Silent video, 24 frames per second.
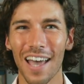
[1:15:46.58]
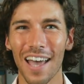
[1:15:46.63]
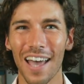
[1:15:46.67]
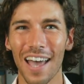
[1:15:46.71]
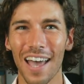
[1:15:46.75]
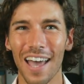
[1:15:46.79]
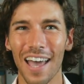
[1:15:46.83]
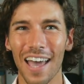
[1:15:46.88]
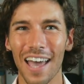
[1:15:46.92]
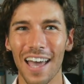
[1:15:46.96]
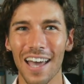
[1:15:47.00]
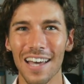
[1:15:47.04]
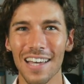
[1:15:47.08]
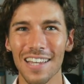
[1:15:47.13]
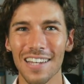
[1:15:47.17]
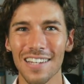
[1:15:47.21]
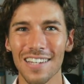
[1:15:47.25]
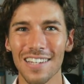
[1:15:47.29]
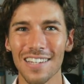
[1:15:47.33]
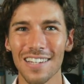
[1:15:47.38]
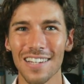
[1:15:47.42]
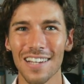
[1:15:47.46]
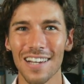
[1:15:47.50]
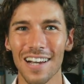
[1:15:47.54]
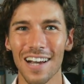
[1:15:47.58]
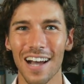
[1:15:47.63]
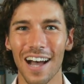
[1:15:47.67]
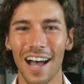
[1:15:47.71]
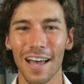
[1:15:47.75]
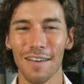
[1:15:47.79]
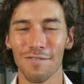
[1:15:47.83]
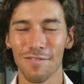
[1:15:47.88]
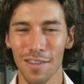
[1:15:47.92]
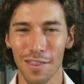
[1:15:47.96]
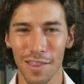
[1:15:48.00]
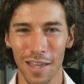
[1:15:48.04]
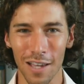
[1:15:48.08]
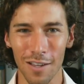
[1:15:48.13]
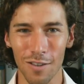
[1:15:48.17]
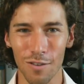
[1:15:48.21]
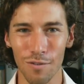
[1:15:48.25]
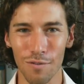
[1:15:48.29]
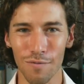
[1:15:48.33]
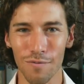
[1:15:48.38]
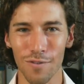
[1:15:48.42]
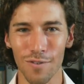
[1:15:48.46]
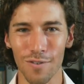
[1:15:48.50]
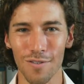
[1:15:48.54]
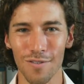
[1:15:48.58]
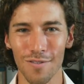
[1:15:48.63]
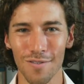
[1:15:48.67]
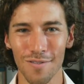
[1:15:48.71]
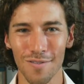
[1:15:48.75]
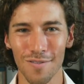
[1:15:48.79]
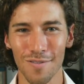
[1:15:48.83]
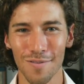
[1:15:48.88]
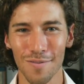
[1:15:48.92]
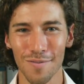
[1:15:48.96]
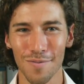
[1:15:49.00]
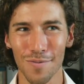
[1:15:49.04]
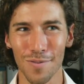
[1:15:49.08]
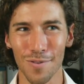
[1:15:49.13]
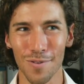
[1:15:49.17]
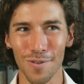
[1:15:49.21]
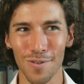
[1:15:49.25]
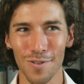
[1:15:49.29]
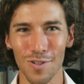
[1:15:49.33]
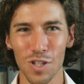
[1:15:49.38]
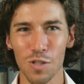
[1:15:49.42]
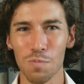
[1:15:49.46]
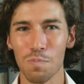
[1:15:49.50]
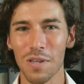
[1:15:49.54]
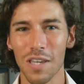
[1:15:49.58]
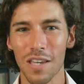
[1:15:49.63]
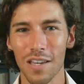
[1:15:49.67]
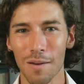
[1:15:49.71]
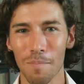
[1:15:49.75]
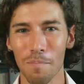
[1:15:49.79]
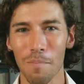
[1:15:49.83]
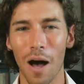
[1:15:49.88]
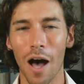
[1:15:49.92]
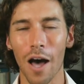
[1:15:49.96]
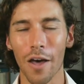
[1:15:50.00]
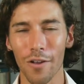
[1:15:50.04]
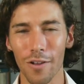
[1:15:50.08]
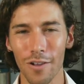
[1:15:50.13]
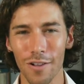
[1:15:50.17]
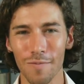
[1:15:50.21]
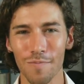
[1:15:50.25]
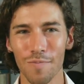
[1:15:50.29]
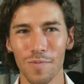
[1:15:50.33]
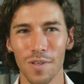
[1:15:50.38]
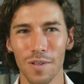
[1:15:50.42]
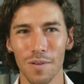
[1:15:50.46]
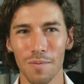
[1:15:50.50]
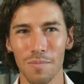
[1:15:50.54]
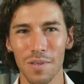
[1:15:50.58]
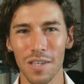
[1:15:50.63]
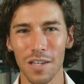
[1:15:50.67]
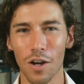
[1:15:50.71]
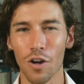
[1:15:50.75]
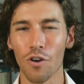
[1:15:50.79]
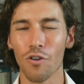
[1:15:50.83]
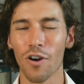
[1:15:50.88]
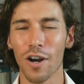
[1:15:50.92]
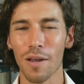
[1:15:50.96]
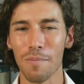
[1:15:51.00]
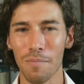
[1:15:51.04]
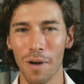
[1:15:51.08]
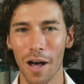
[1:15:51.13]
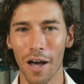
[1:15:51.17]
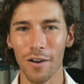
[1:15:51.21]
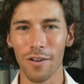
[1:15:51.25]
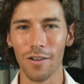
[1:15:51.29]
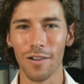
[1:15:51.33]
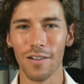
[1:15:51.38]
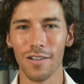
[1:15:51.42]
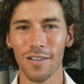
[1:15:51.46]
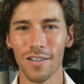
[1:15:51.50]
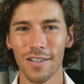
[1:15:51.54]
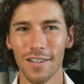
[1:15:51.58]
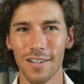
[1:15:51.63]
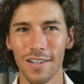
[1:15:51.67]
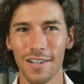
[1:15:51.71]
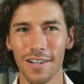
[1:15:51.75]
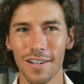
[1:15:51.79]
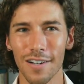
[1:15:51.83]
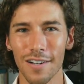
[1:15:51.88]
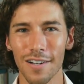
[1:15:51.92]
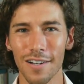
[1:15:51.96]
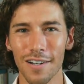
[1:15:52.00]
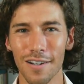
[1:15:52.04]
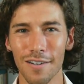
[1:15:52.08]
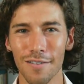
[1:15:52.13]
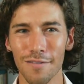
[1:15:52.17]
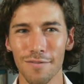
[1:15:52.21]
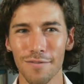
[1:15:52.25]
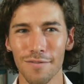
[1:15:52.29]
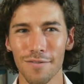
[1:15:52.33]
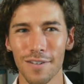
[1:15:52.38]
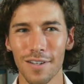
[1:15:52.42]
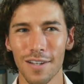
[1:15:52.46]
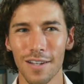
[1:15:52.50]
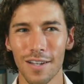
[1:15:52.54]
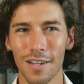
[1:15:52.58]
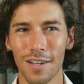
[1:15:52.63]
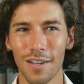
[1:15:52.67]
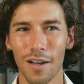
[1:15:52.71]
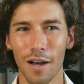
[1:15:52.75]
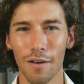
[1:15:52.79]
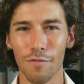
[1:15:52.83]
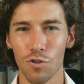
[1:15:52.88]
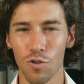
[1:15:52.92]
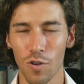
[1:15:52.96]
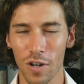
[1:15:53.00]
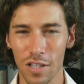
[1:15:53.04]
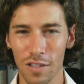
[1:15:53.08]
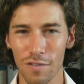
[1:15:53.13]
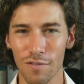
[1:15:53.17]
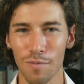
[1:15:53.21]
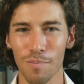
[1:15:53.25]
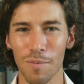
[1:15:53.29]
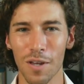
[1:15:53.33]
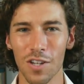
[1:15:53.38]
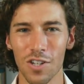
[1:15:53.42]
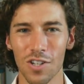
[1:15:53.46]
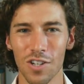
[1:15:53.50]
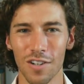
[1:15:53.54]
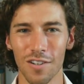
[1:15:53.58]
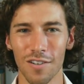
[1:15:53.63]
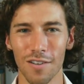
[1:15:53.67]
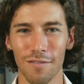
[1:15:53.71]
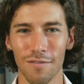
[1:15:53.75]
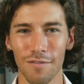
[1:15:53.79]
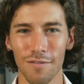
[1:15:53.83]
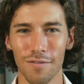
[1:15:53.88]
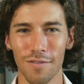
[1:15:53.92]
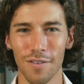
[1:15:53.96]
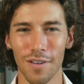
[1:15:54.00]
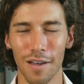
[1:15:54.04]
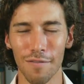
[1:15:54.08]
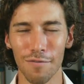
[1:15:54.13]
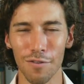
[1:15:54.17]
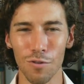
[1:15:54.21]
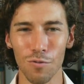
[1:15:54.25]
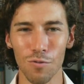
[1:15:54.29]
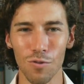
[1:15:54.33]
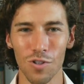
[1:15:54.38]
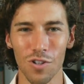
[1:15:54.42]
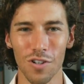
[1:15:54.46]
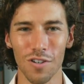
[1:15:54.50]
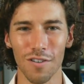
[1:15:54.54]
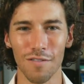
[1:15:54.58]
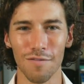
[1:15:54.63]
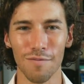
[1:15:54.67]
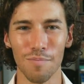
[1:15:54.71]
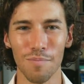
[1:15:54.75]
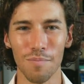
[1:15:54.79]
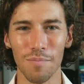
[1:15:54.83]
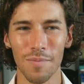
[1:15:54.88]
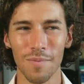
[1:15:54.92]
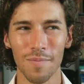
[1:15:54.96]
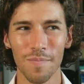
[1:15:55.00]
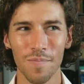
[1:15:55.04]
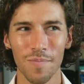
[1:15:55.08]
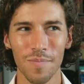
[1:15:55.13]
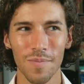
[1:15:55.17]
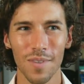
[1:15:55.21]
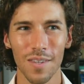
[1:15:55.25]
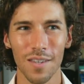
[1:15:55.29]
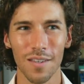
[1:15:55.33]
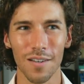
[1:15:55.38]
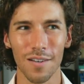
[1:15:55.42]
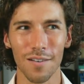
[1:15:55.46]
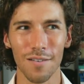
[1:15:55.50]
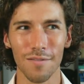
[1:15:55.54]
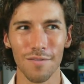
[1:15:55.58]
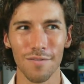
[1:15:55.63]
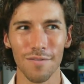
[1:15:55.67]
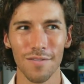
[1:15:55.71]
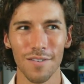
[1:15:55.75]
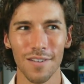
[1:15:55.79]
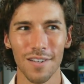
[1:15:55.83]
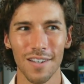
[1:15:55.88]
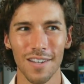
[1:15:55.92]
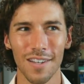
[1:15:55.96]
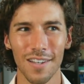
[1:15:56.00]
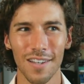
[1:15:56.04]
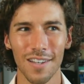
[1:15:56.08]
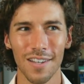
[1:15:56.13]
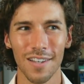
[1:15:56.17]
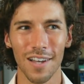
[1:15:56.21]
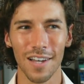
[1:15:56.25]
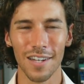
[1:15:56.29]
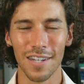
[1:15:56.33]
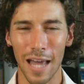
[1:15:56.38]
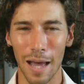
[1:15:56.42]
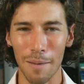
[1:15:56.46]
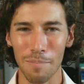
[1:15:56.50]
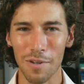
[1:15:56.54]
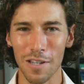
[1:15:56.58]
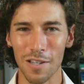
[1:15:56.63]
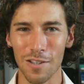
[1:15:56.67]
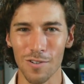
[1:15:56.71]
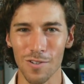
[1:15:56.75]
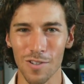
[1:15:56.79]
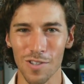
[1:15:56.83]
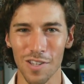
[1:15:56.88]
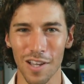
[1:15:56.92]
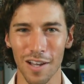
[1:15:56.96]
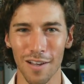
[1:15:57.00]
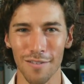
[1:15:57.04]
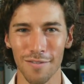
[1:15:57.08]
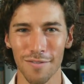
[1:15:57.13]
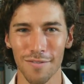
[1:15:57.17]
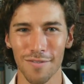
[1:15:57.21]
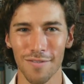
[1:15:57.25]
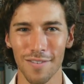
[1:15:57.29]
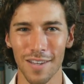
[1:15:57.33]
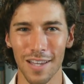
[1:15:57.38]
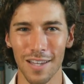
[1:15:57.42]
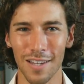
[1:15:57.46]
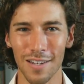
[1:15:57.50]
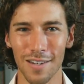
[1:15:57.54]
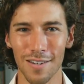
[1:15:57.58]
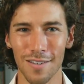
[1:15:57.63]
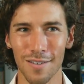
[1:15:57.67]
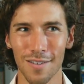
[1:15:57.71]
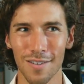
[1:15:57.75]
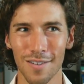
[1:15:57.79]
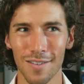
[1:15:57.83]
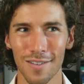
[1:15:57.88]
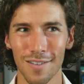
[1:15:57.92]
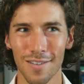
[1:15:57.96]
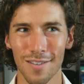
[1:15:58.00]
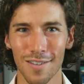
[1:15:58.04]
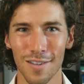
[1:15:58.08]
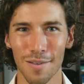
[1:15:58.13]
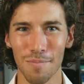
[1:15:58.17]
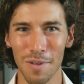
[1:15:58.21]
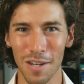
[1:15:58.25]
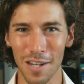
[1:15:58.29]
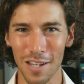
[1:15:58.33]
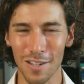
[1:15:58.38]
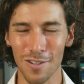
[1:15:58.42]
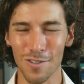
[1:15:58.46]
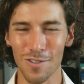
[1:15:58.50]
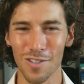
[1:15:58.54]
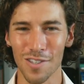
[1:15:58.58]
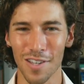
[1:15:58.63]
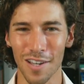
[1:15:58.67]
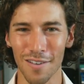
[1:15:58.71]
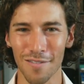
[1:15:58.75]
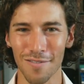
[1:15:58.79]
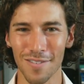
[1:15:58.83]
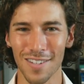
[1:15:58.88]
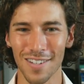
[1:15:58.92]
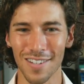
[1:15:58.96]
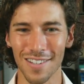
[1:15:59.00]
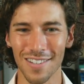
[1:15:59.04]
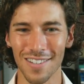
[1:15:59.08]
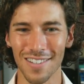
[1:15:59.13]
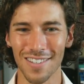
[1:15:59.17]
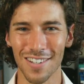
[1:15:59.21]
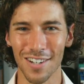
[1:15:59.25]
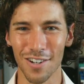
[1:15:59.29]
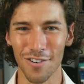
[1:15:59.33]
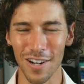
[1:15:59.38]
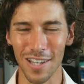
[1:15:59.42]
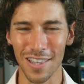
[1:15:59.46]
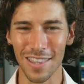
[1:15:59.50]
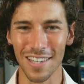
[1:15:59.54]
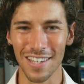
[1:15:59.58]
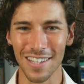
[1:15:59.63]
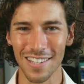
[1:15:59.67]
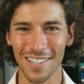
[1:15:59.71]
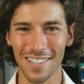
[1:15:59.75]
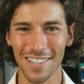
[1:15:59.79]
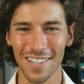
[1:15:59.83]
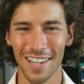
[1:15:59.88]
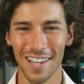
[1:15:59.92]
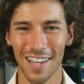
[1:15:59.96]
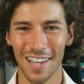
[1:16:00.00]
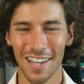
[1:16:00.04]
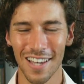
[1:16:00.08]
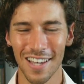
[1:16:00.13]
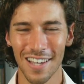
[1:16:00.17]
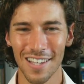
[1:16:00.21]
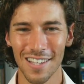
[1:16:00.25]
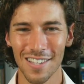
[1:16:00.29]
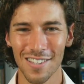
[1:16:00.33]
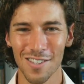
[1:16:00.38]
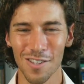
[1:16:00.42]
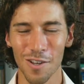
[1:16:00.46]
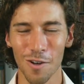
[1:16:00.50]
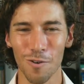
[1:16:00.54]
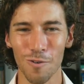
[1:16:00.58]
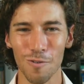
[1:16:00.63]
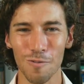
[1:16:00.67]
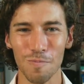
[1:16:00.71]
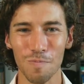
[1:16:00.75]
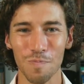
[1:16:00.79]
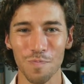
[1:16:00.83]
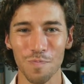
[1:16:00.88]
and I have to thank you for just being a model, being a great model of transformation, of evolution, of adapting yourself and committing yourself to great things. So,